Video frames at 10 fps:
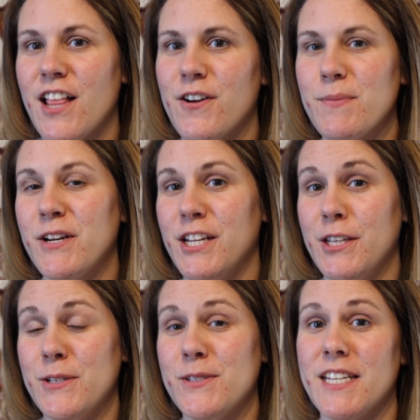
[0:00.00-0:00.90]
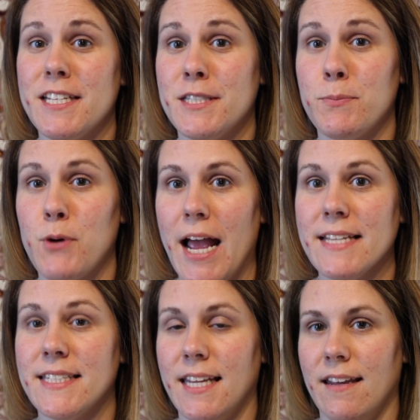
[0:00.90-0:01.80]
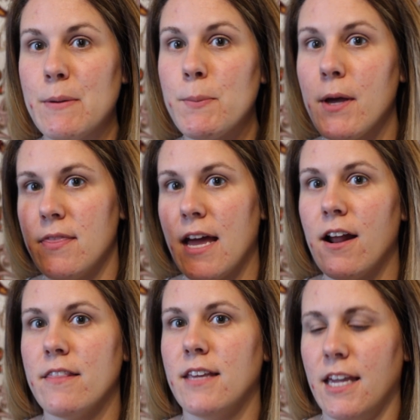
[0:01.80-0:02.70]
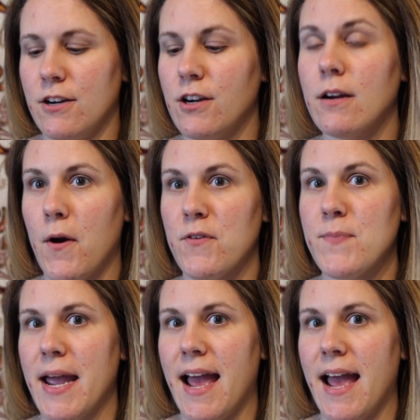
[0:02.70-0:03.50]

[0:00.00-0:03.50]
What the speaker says: color I'm going to use is Brassy, and I'm going to put that on the inner part of my